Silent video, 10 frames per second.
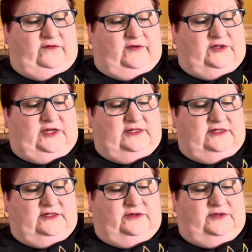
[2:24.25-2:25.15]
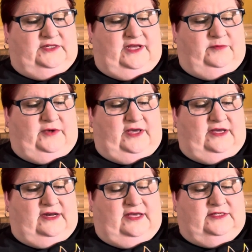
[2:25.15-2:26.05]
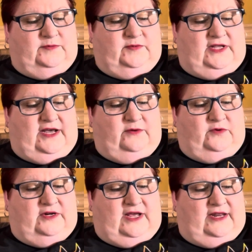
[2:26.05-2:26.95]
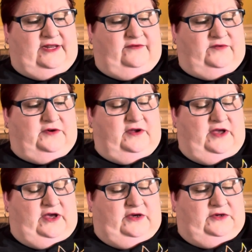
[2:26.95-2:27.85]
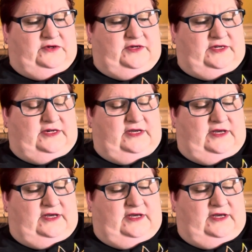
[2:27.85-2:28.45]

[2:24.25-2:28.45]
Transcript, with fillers: for Jesus to step in and supply what I never could.